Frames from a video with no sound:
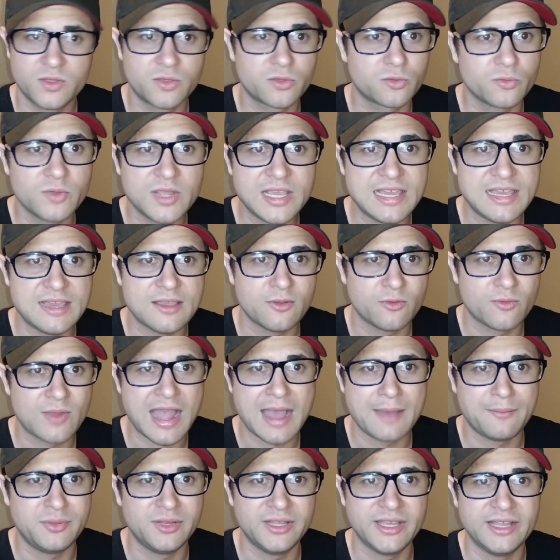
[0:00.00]
Three
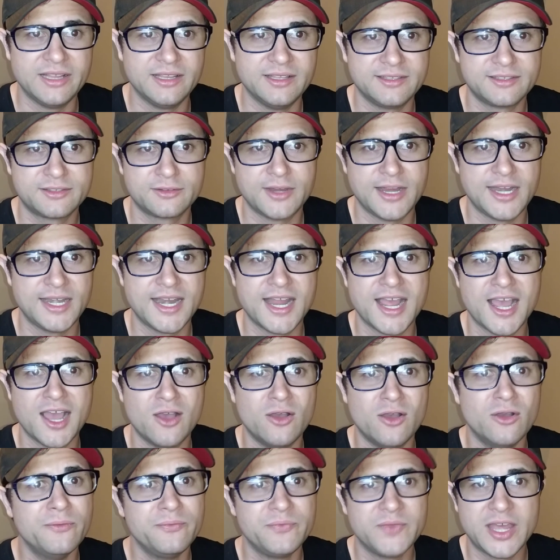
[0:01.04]
rap playlists right
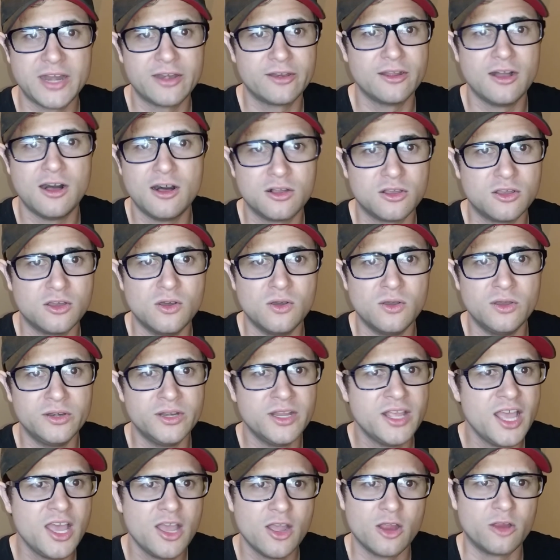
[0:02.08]
now that are all going,
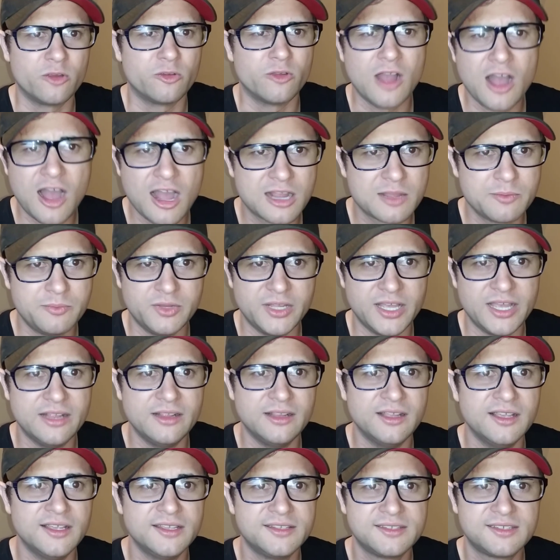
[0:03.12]
a rock
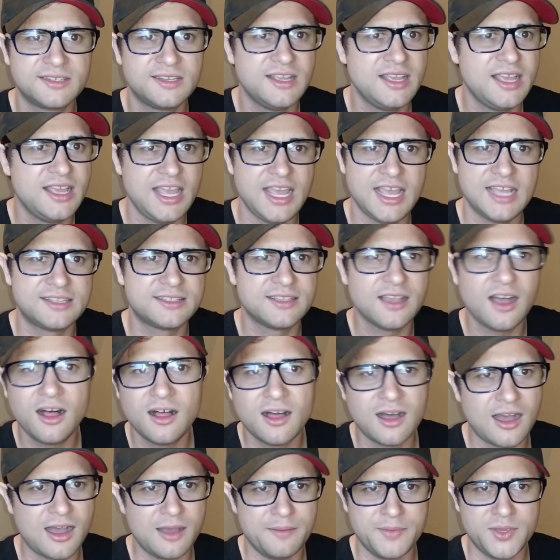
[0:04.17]
playlist. It's all
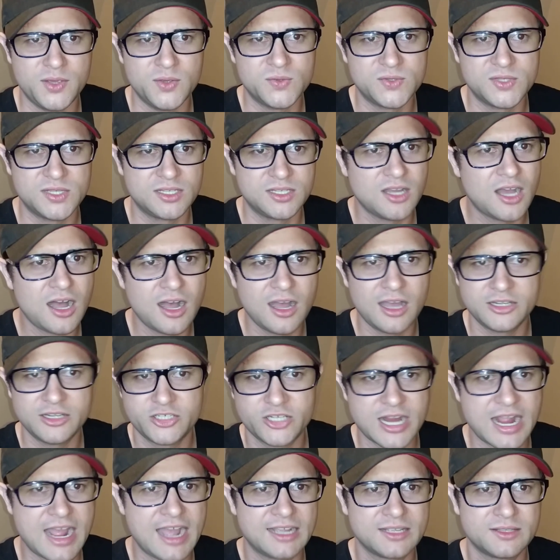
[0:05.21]
hot music, hot
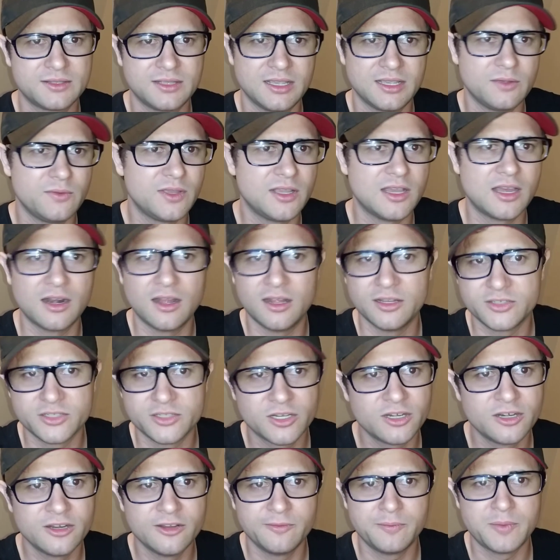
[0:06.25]
tracks. Like, we got
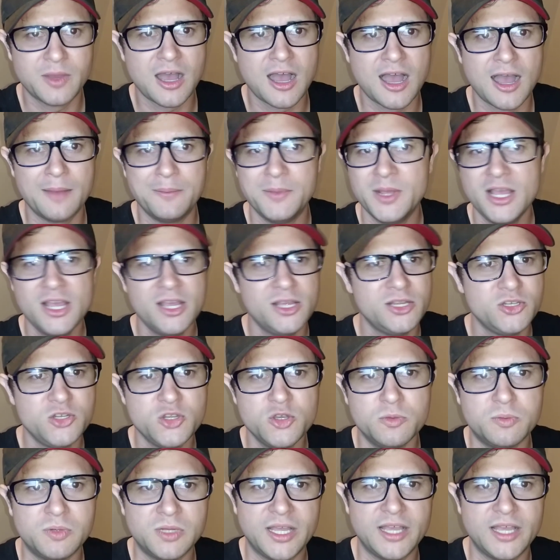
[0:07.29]
alternative pop,
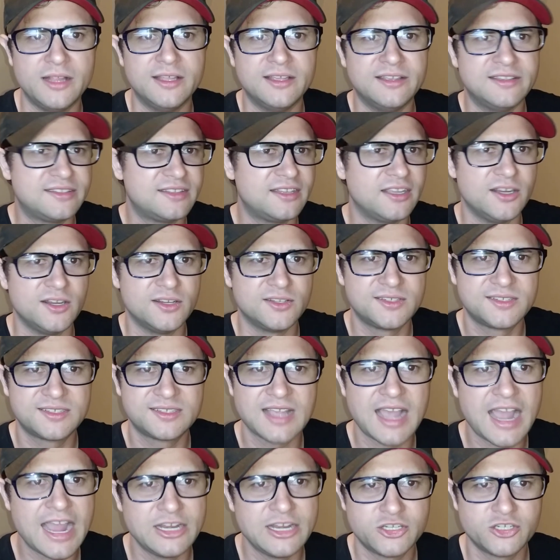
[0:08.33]
two playlists. There's
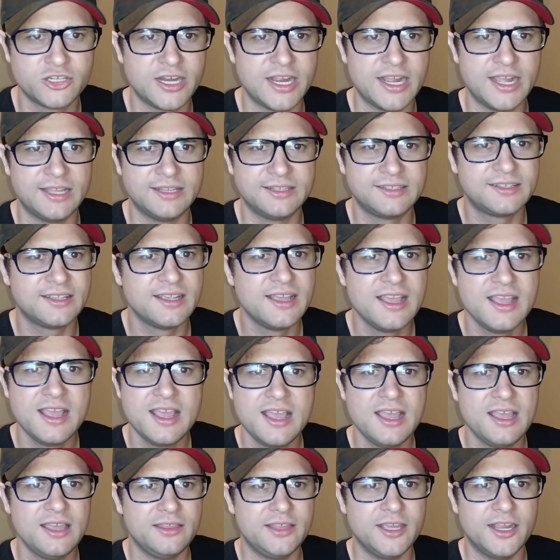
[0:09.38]
psytrance,
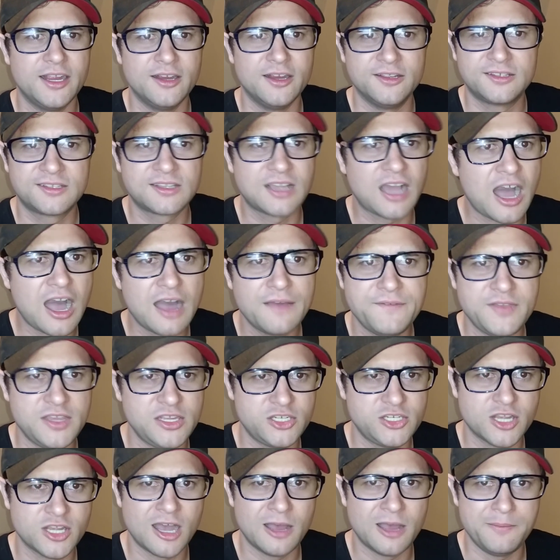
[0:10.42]
there's coffee
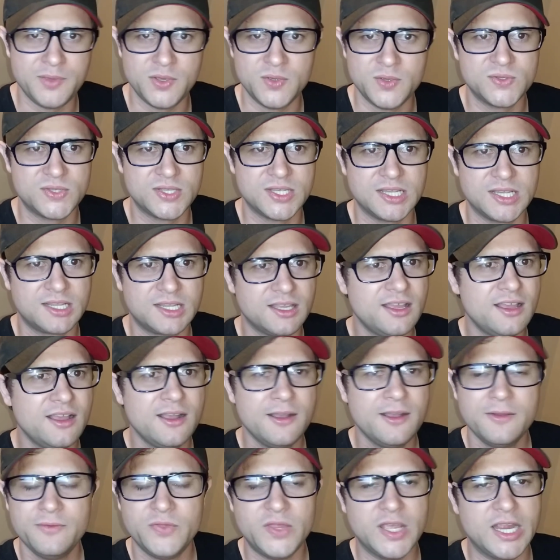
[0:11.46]
shop music,
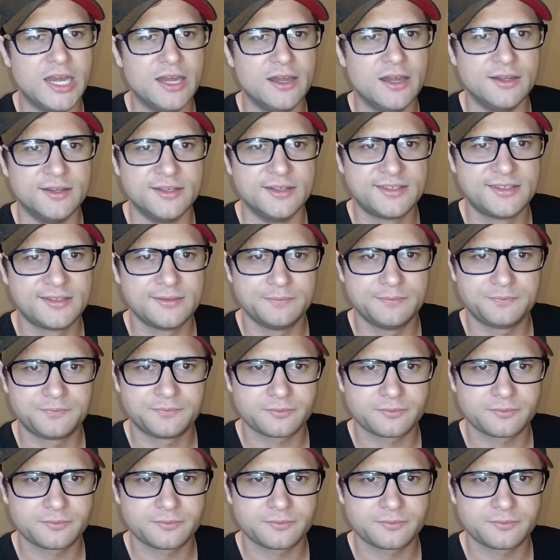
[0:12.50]
there's